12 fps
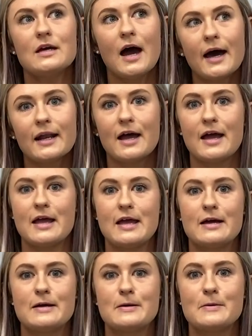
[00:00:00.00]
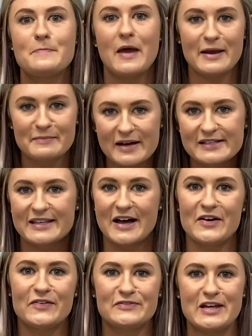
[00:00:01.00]
had I paid
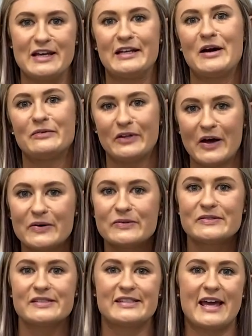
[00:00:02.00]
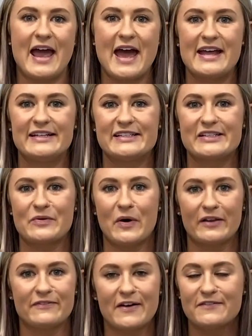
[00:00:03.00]
myself, taken out loans, and
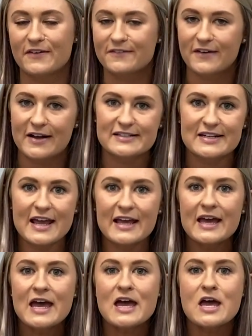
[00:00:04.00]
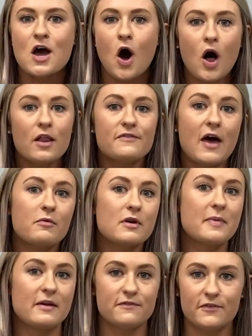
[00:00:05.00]
qualified for funding, all of that would
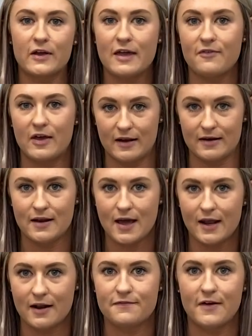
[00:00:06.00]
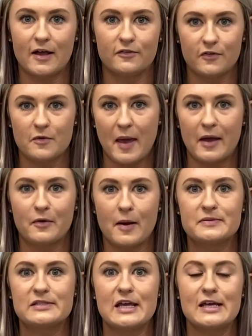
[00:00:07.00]
have been forgiven had I filed for
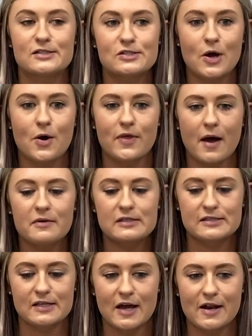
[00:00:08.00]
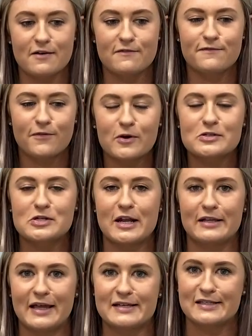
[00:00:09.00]
bankruptcy. So that was an
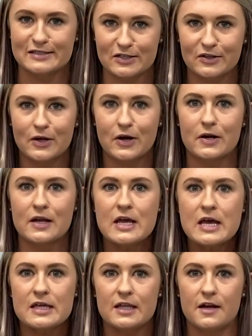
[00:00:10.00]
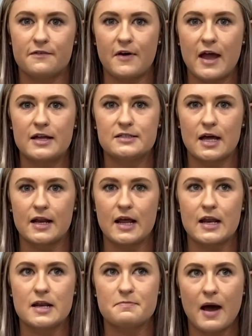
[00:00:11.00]
unfortunate lesson to learn, that if I had done
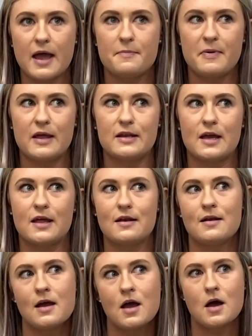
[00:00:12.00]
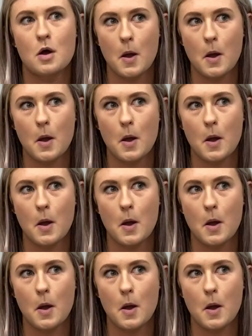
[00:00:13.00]
it, in my opinion,